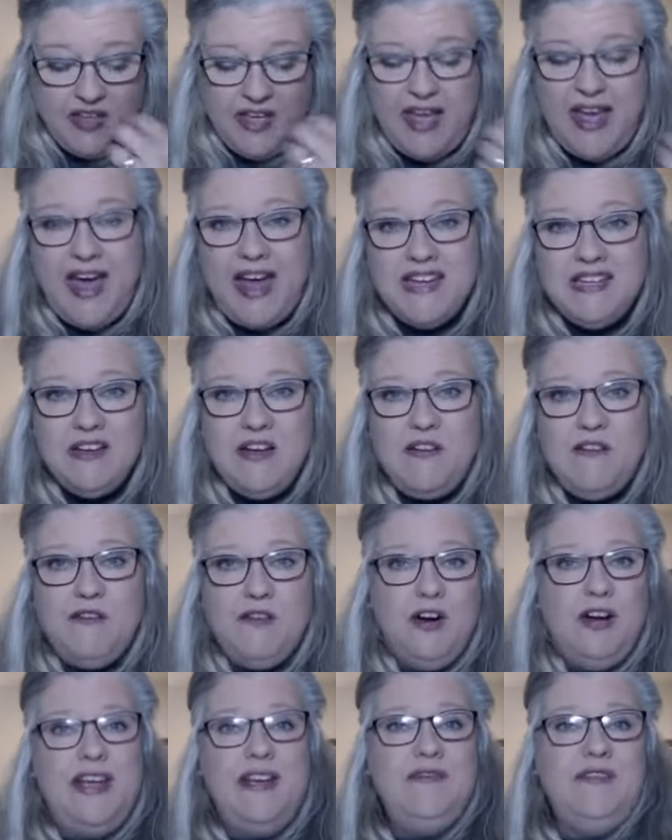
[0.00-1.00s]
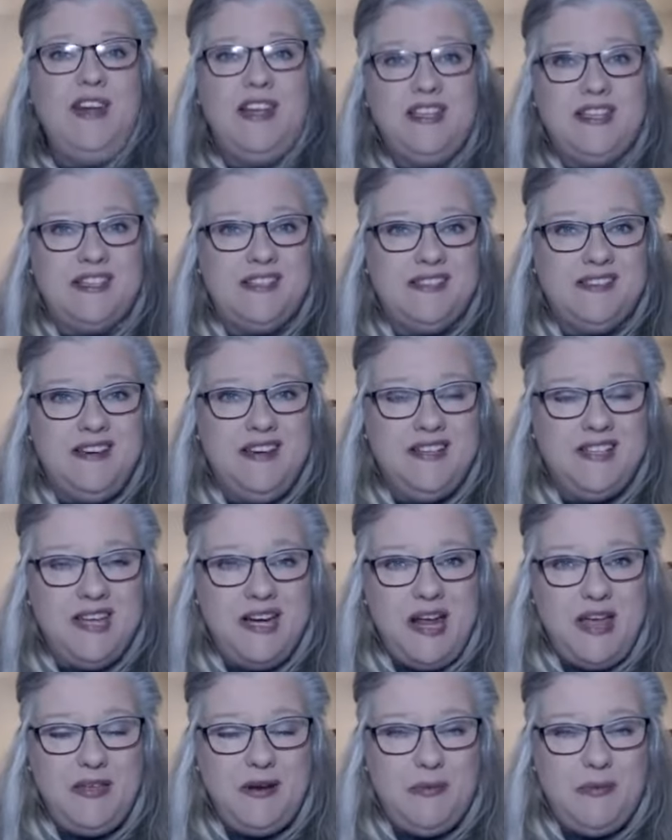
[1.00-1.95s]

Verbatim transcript: And forgiveness is another